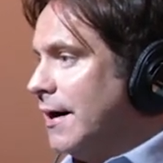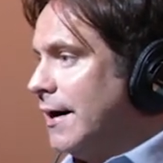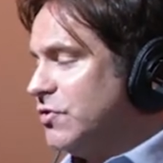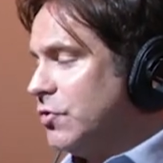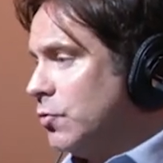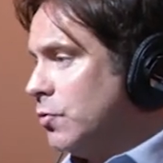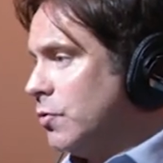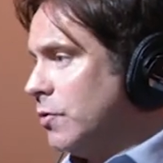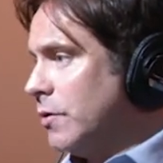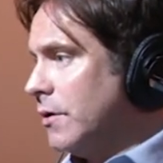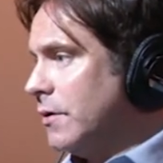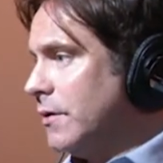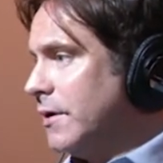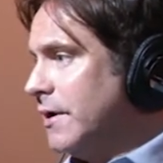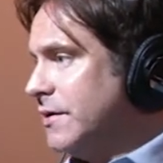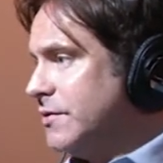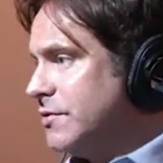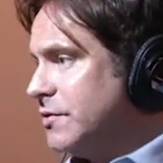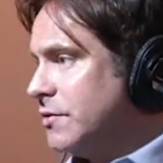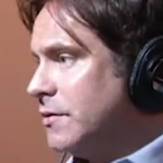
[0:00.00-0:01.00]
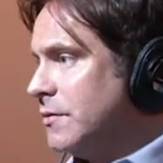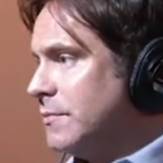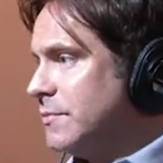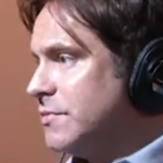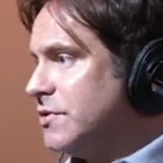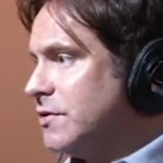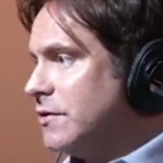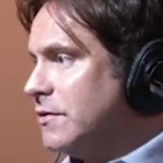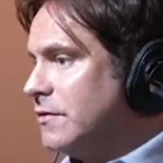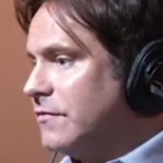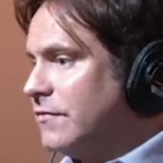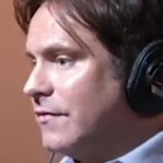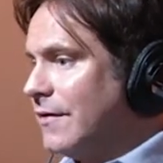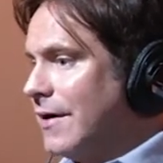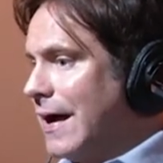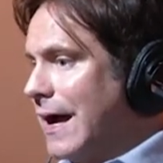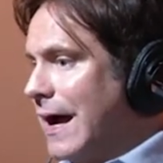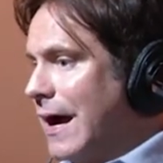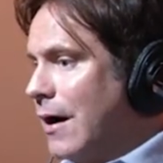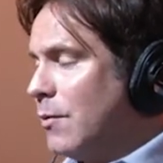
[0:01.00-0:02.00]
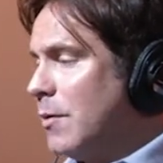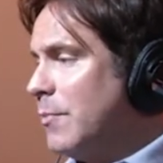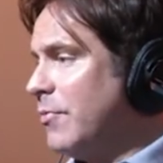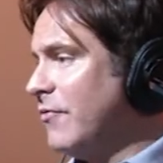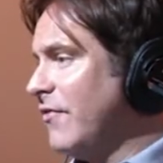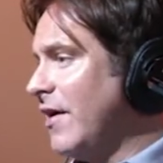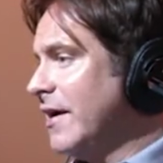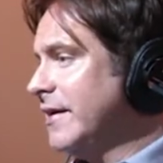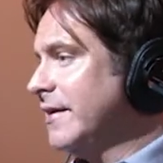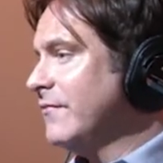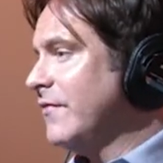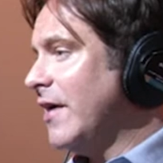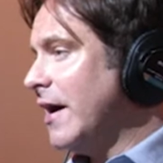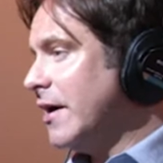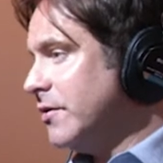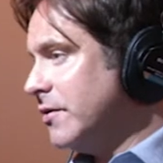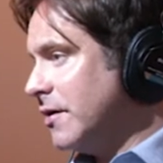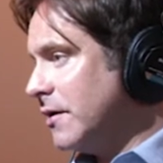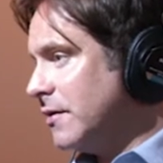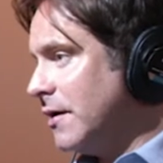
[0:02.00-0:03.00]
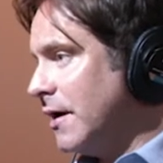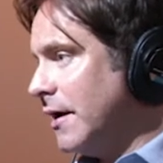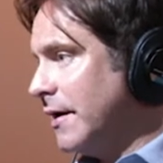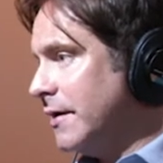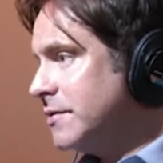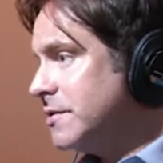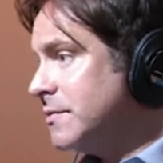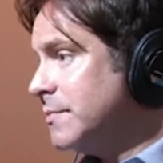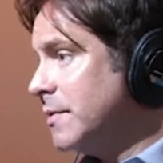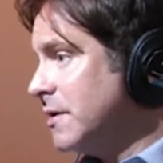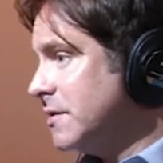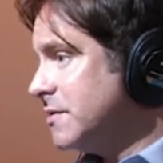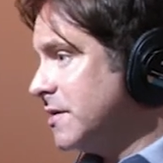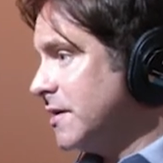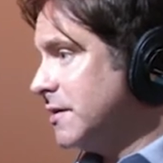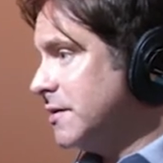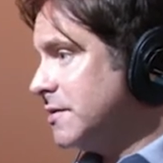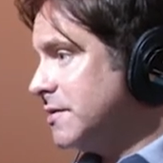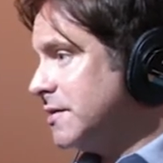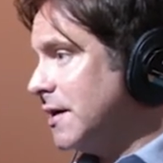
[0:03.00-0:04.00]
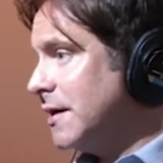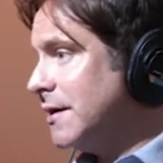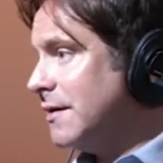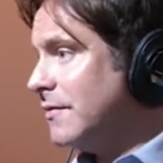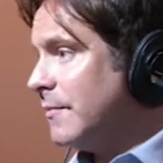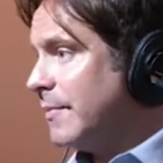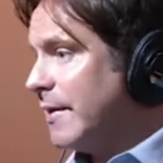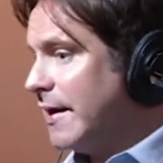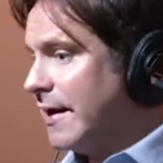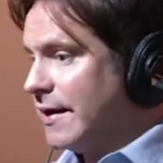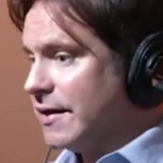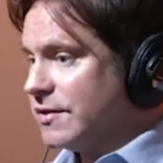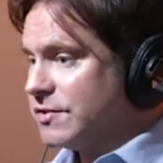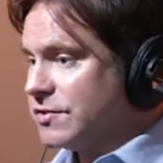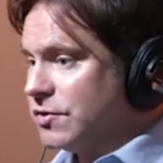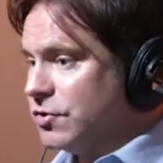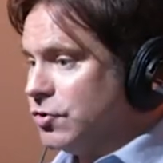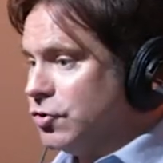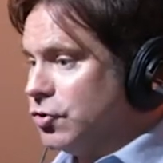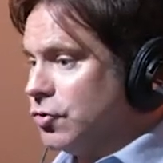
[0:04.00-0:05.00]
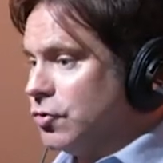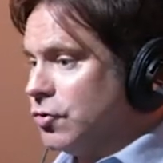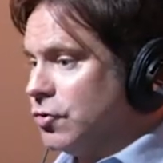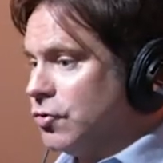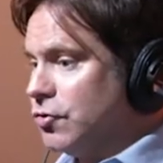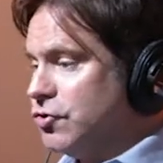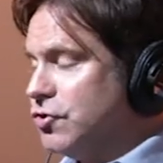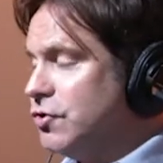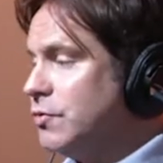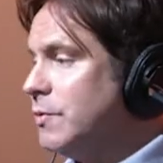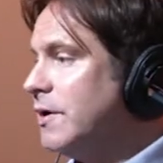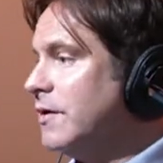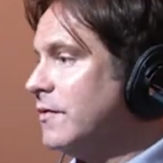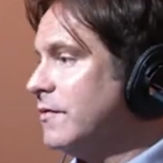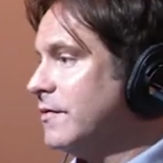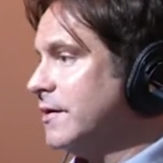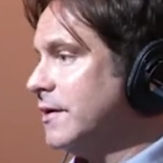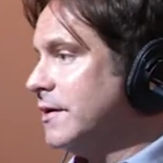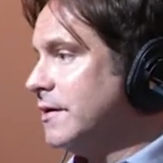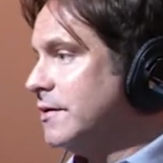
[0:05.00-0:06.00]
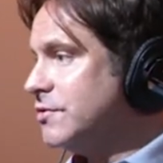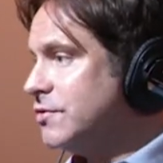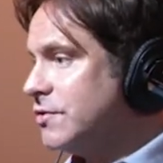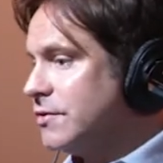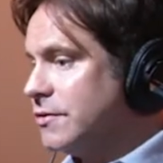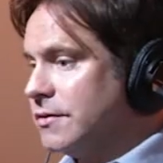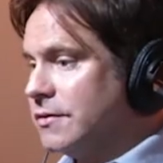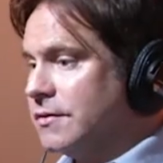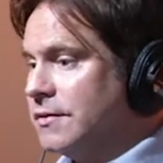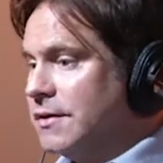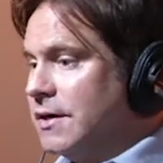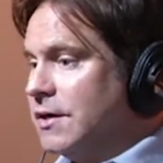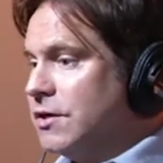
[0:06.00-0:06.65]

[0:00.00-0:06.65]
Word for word: door in terms of how are we providing value to clients because like you said in the past you're doing things you're